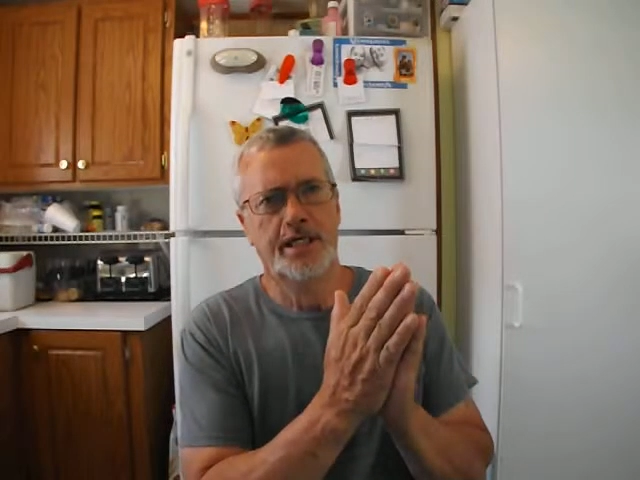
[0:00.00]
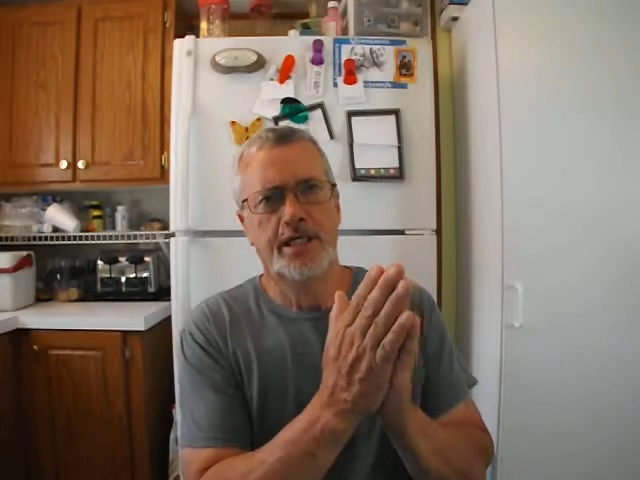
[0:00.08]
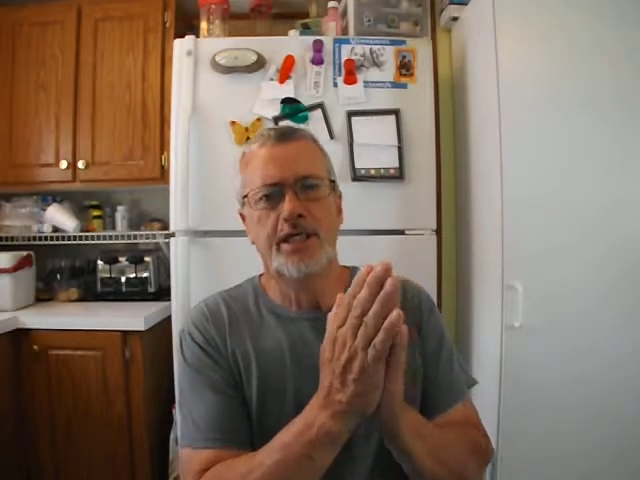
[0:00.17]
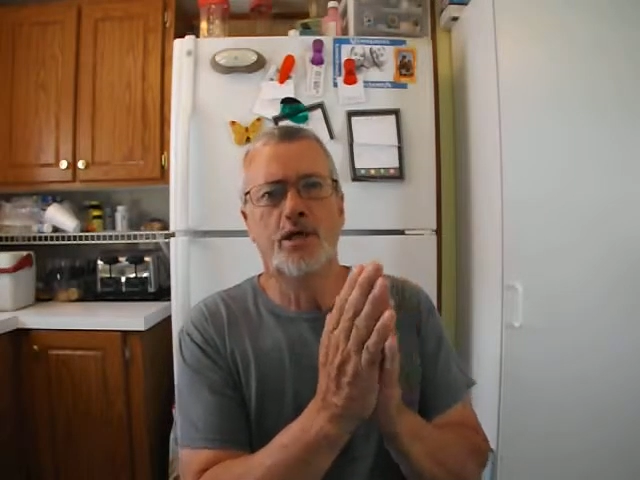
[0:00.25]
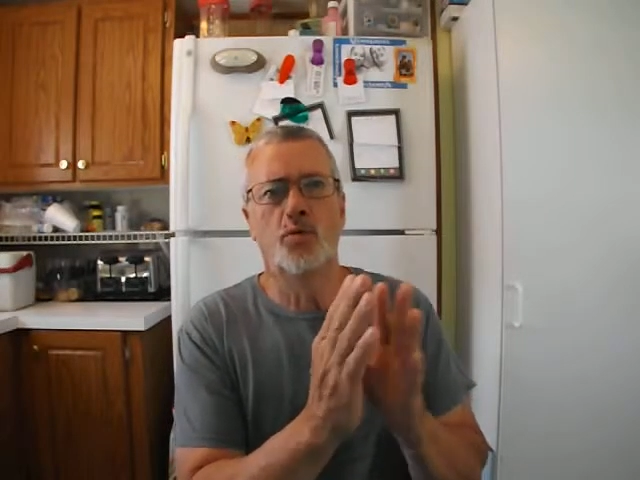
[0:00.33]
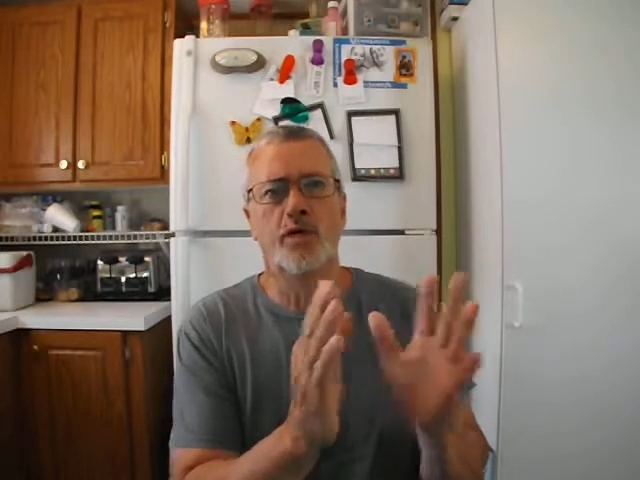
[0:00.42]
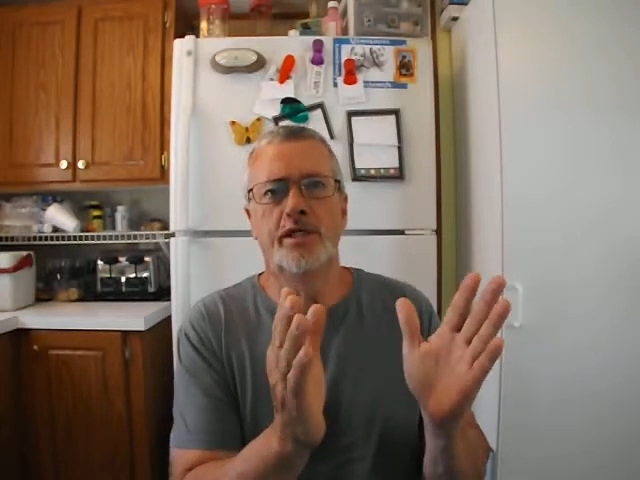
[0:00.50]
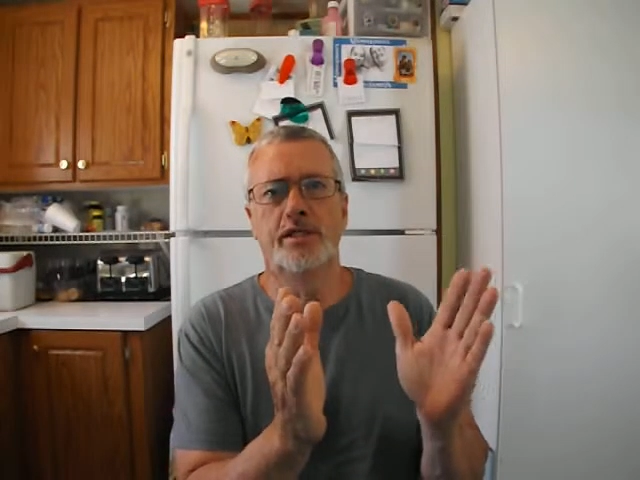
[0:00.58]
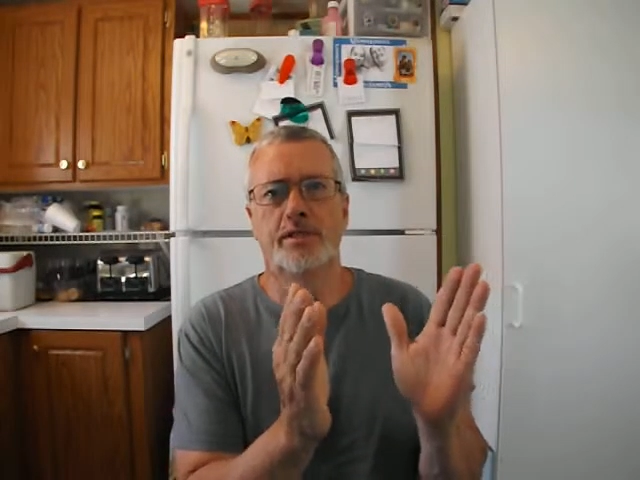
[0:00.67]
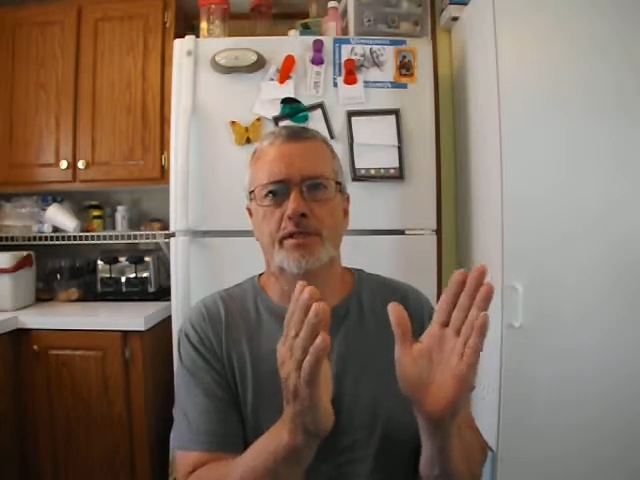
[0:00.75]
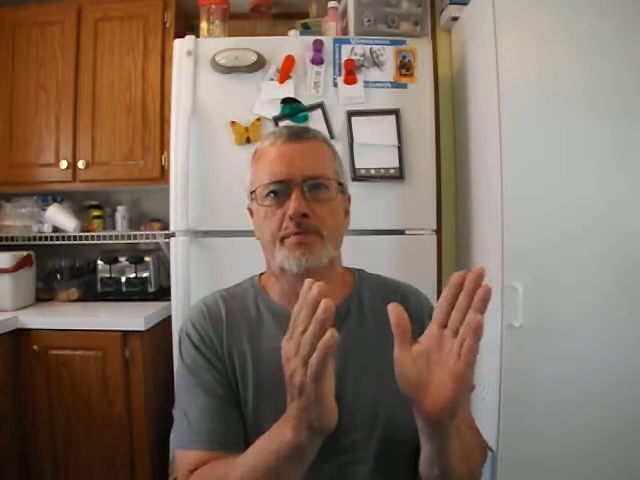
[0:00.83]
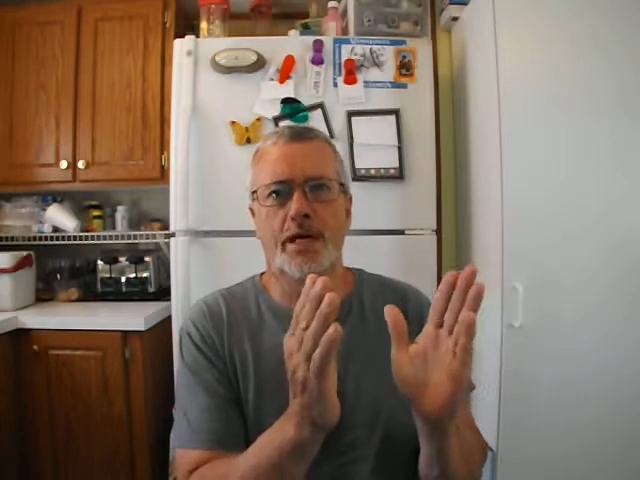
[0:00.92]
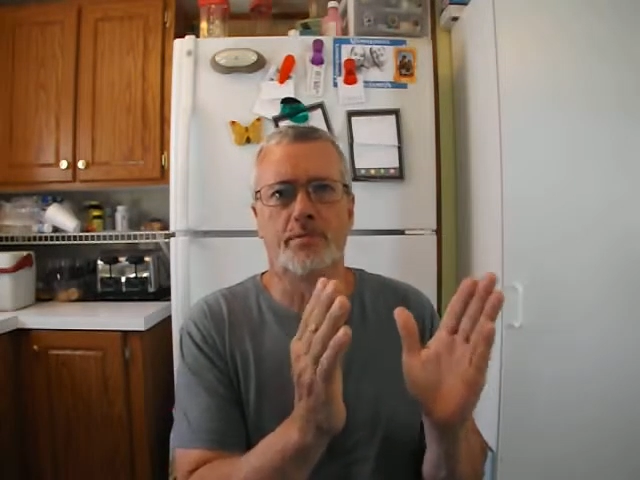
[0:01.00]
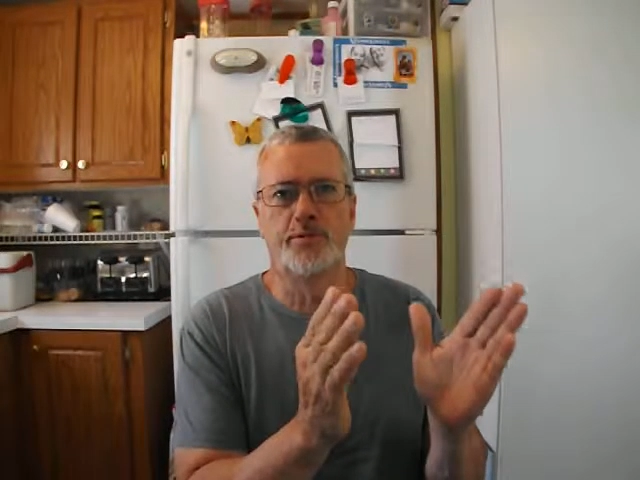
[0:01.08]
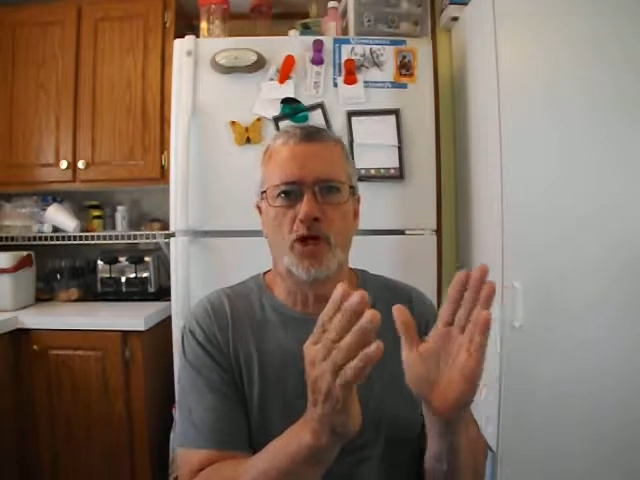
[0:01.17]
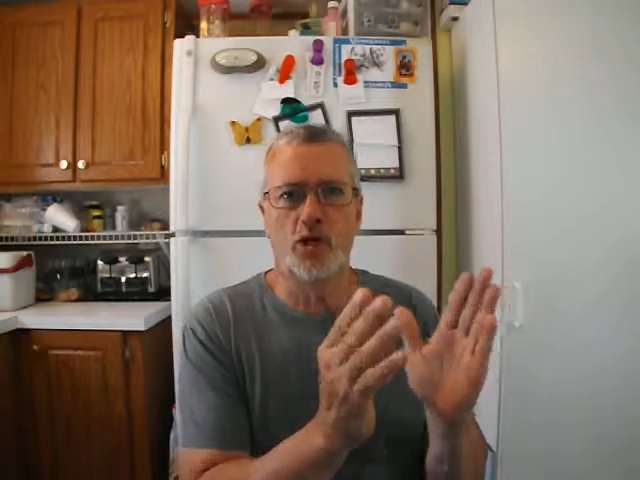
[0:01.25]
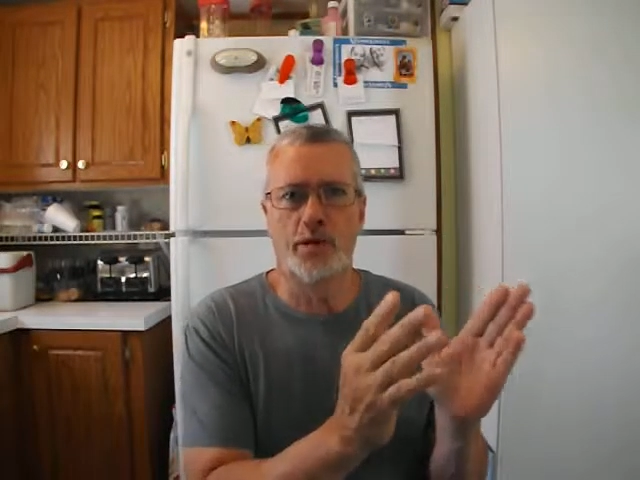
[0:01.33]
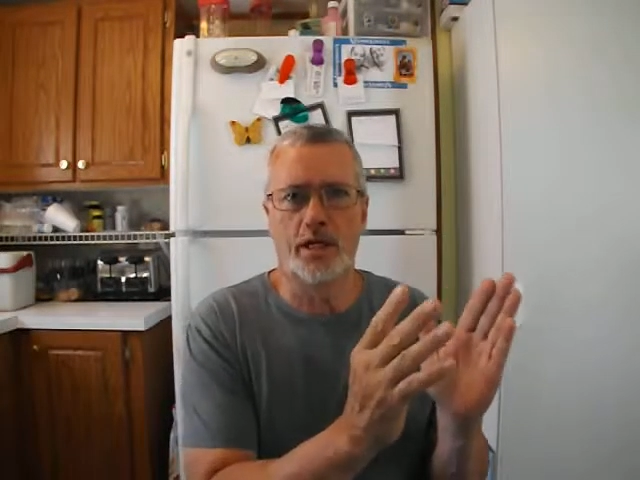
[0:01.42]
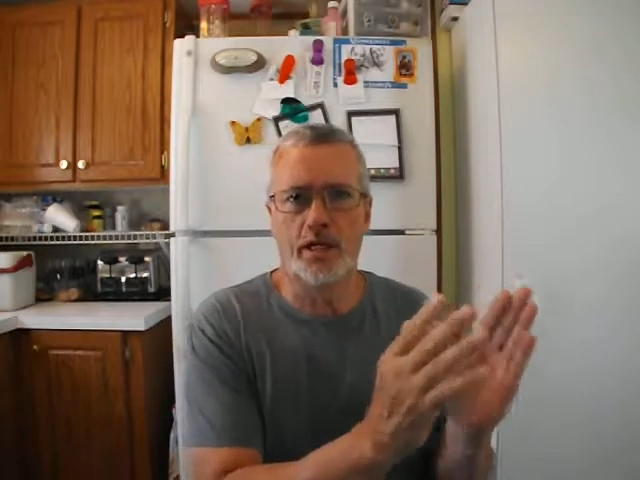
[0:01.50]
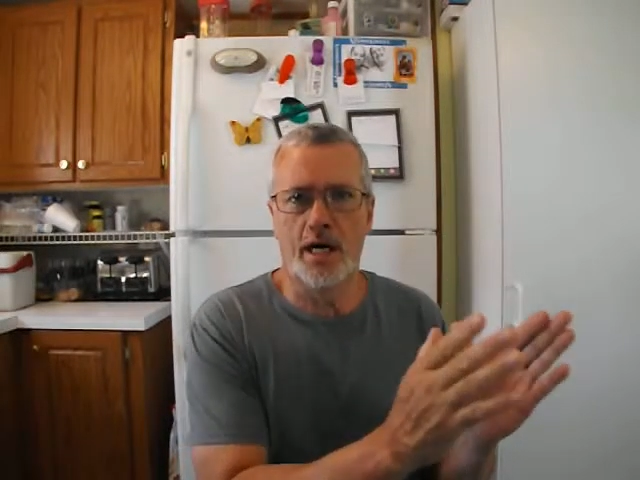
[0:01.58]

you know when the Bible talks about